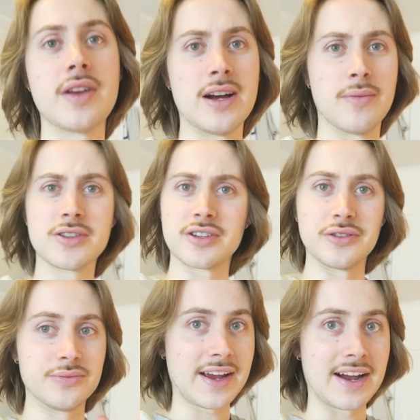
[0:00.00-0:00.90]

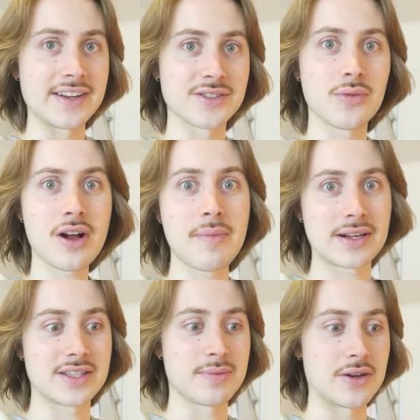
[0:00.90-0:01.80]
Also, hi guys, welcome
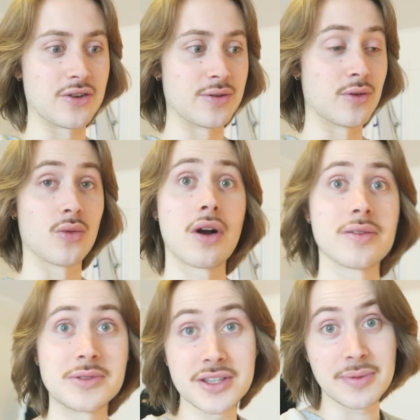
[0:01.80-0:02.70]
back to the pig room, or
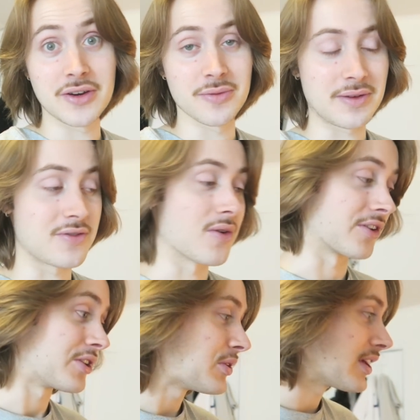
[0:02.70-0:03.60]
welcome to the pig room if you
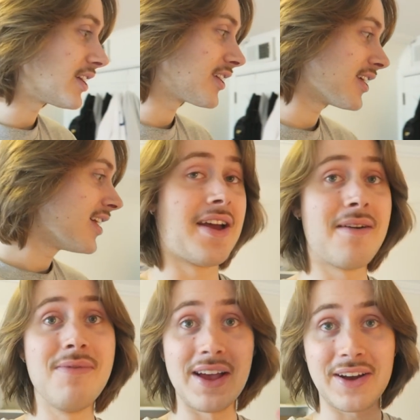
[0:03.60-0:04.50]
are new here.
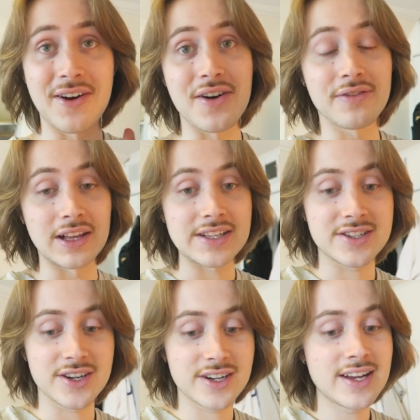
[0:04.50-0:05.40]
I'm like all
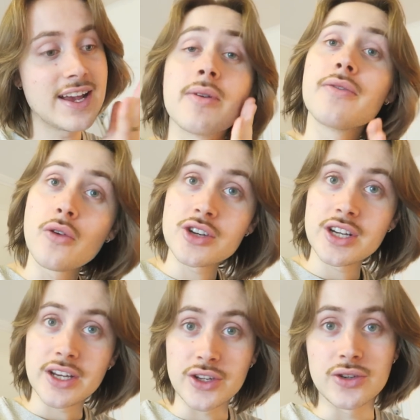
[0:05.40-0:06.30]
flustered. Some
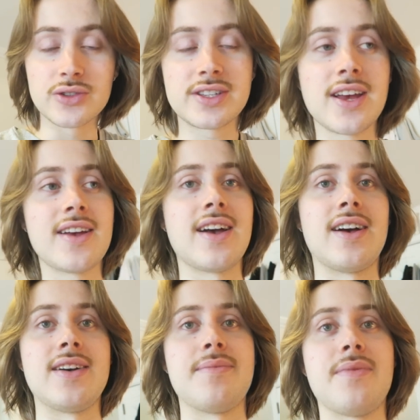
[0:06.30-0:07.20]
unfortunate news
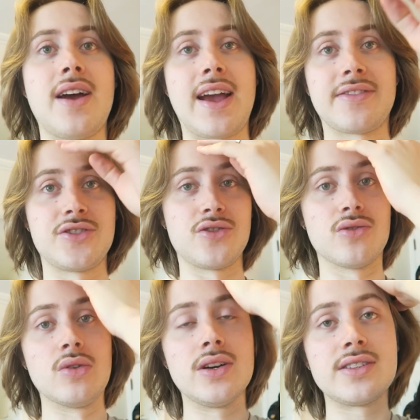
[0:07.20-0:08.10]
I have
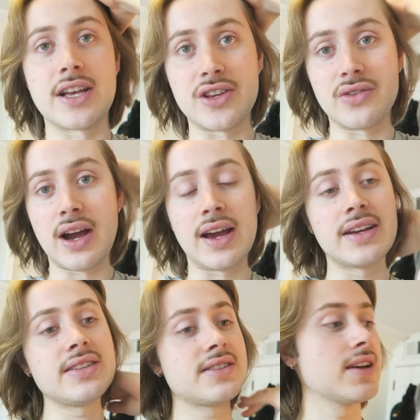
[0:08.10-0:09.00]
to tell you
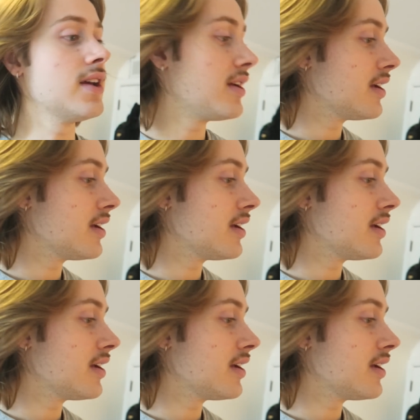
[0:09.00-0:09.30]
guys.